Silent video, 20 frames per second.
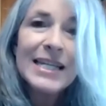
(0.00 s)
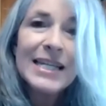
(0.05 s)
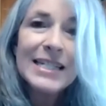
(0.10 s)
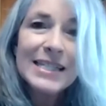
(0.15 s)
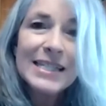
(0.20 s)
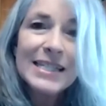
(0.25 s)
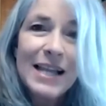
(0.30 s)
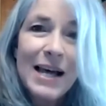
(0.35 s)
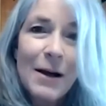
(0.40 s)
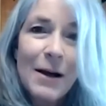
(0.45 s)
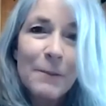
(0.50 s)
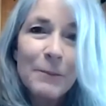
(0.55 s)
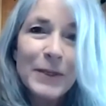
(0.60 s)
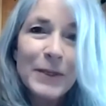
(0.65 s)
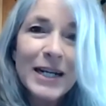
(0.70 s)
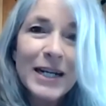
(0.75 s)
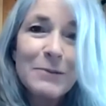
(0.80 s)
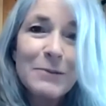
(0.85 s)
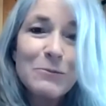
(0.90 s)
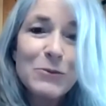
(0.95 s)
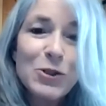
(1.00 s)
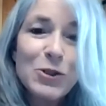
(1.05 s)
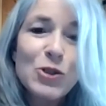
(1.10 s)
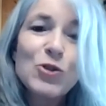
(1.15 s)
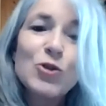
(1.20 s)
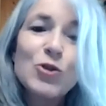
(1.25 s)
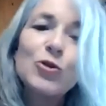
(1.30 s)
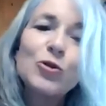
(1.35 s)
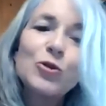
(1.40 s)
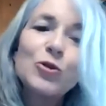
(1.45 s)
Islam becomes
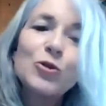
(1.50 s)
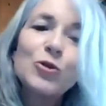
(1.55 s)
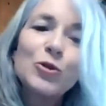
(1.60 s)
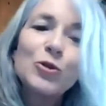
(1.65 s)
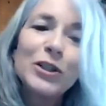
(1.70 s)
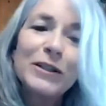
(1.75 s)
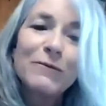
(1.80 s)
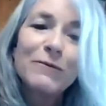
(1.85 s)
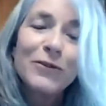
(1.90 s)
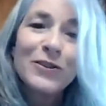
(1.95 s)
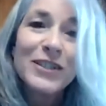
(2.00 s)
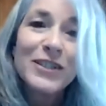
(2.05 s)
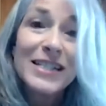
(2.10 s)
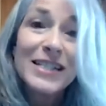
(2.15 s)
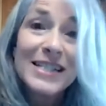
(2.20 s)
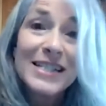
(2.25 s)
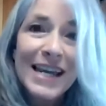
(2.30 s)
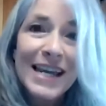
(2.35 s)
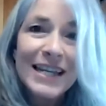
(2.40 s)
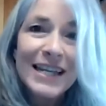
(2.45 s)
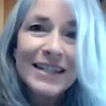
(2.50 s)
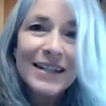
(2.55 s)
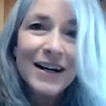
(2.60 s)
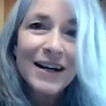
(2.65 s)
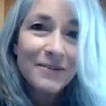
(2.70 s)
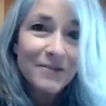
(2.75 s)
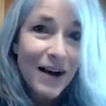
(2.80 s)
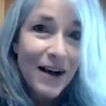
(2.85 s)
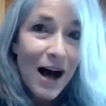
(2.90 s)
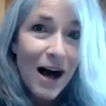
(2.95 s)
truly, for the sake
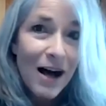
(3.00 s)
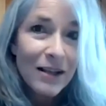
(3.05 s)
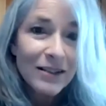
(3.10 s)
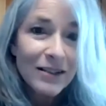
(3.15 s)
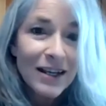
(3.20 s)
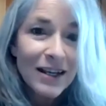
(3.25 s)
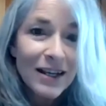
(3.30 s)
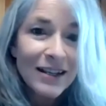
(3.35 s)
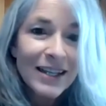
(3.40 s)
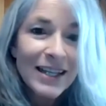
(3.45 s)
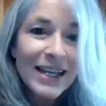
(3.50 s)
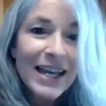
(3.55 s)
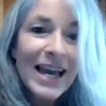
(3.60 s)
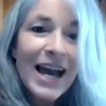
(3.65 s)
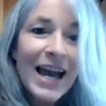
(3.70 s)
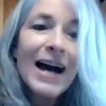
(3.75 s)
of Allah,